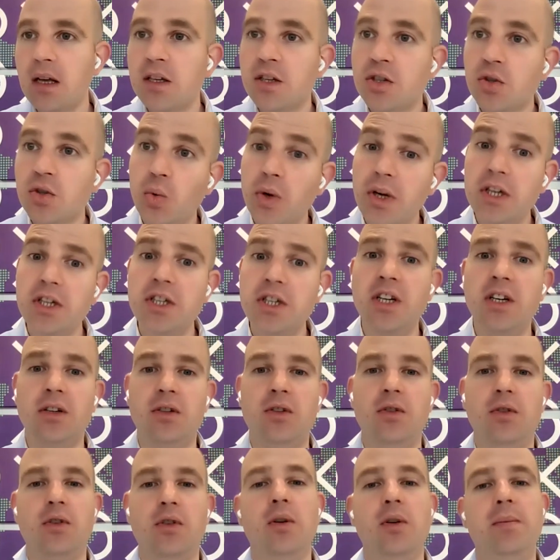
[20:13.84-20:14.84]
switching
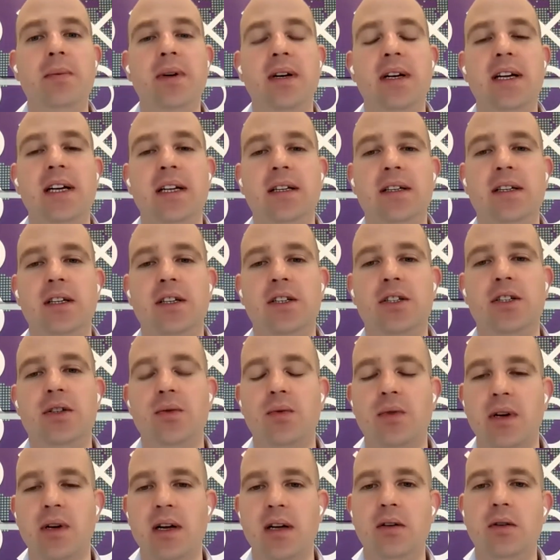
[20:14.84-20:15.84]
to Kubernetes to
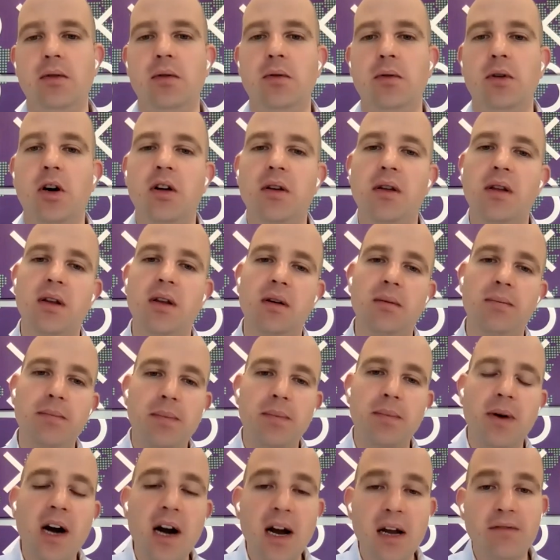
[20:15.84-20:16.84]
run on their
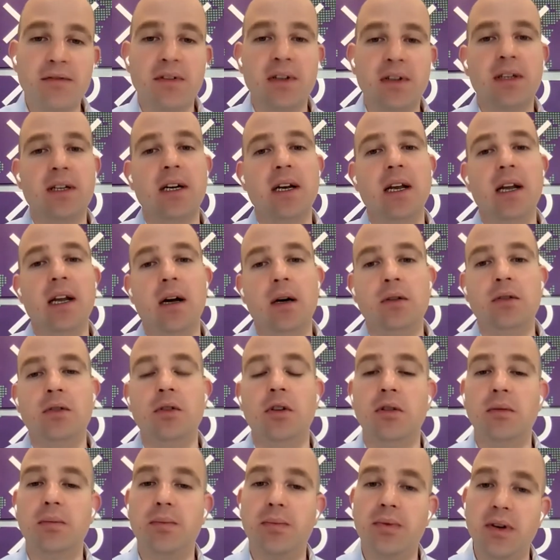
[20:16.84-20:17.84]
private cloud
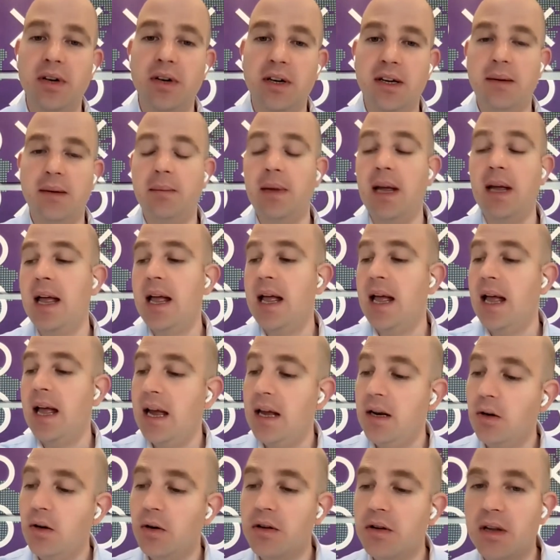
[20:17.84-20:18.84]
on-prem
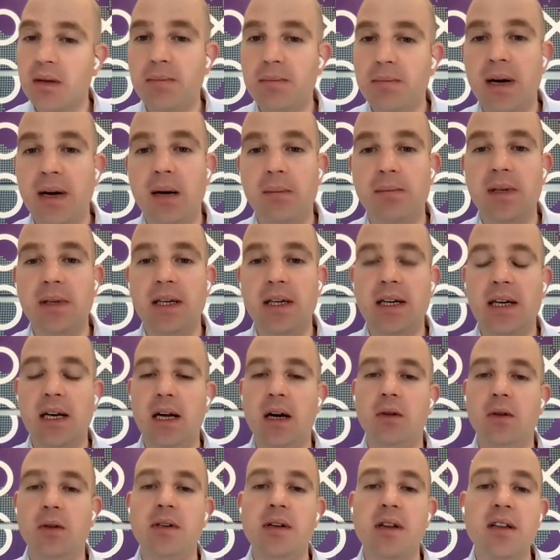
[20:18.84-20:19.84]
and on the public
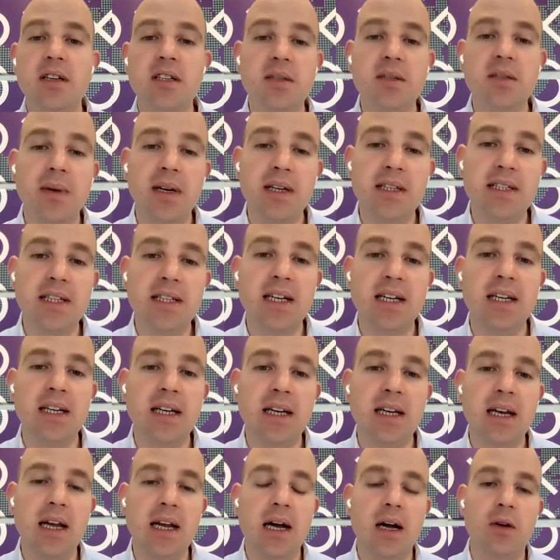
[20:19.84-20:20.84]
cloud. And this basically
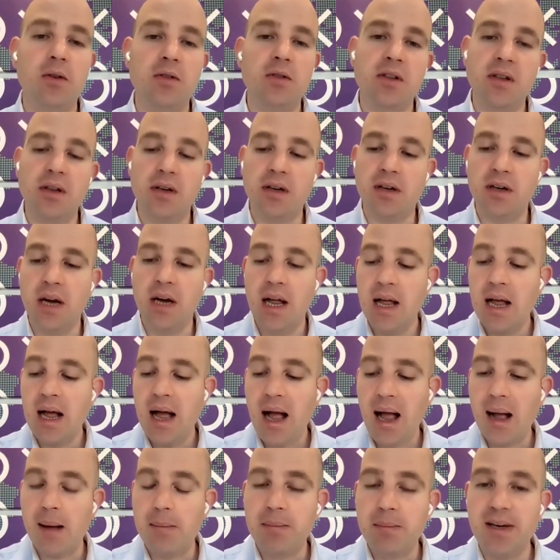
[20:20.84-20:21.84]
allows their
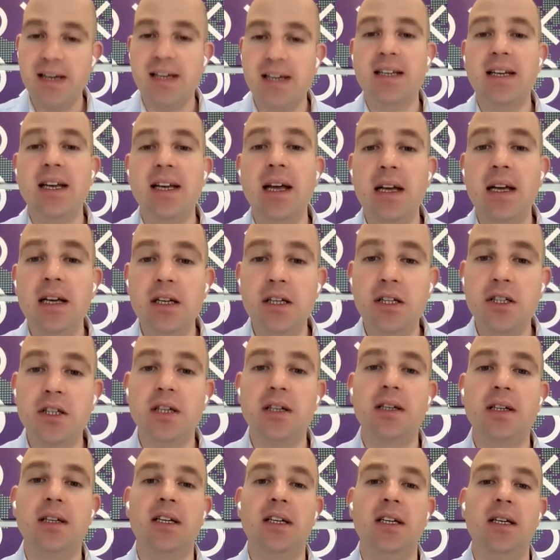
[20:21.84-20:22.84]

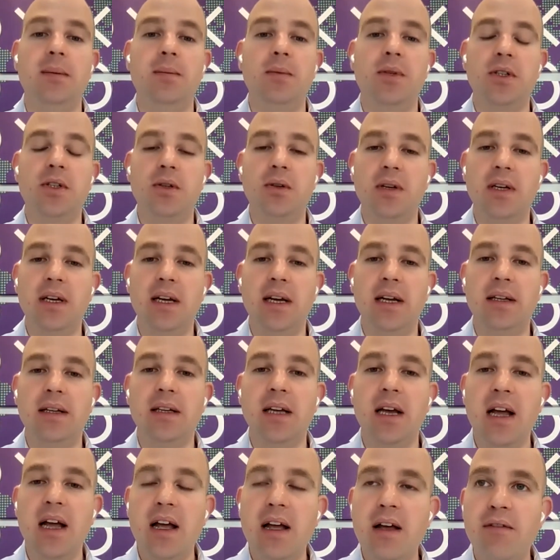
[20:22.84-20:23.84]
application teams to get
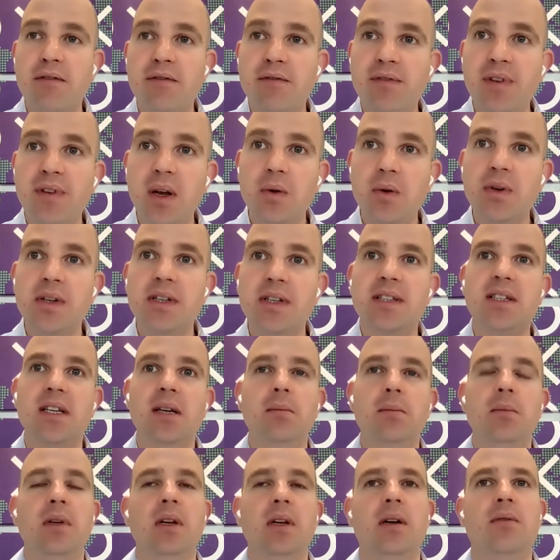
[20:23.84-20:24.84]
very
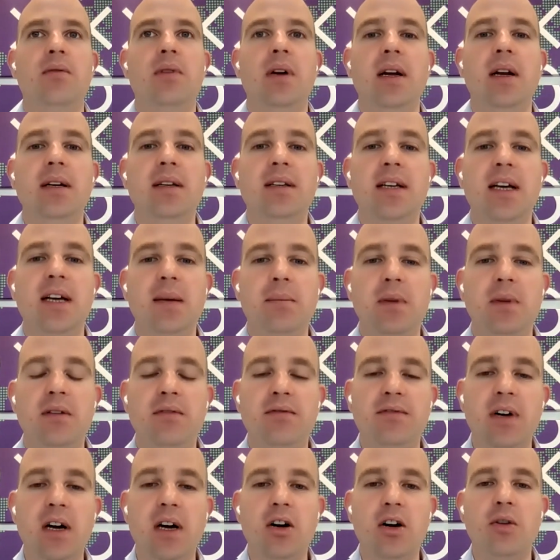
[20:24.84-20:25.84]
similar runtime
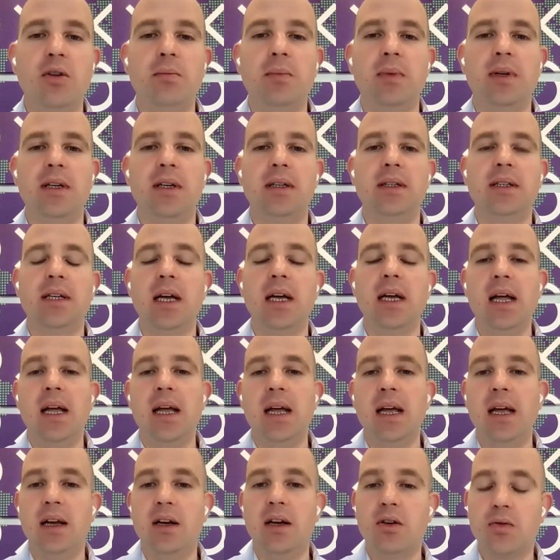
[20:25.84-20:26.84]
environment
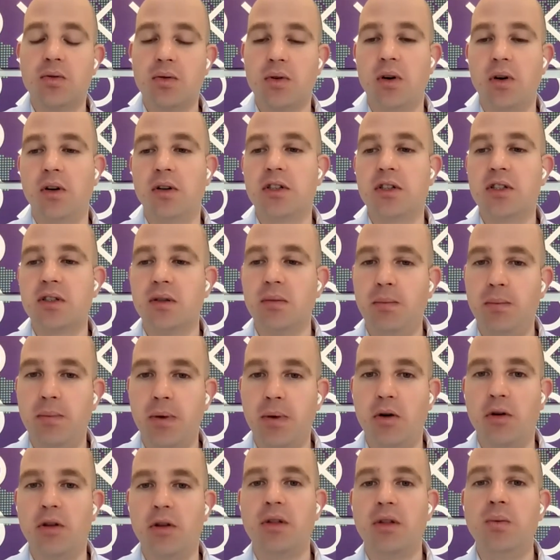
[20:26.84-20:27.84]
across
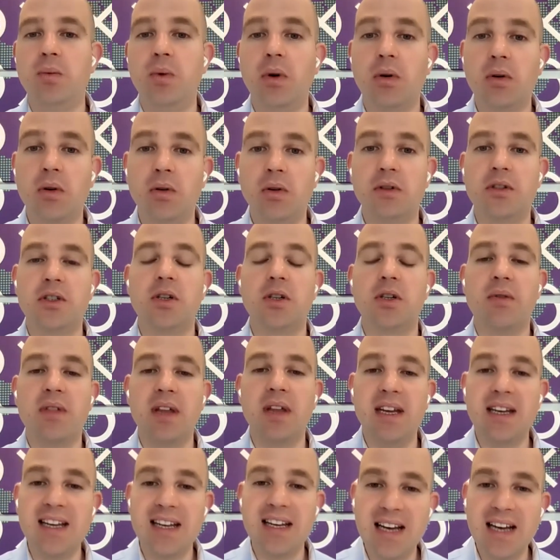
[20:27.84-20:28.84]
both worlds, so
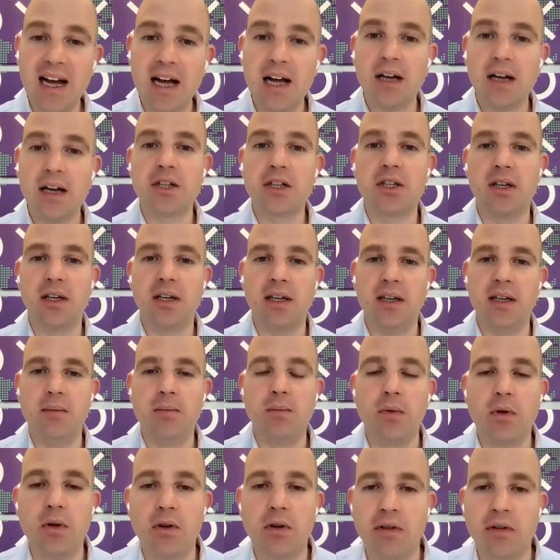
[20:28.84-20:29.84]
they can actually
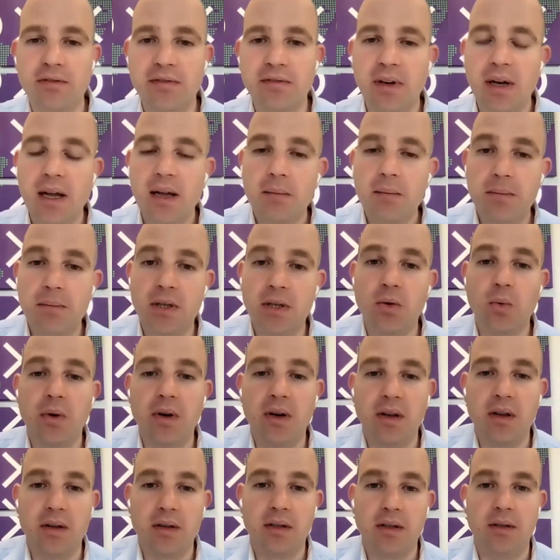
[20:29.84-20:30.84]
morph
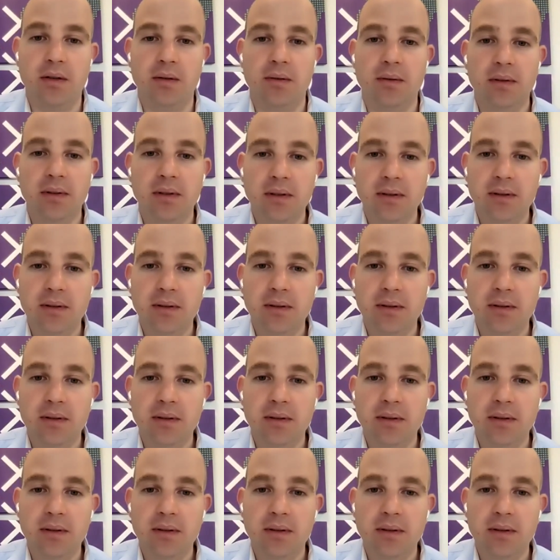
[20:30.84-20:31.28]
between the two.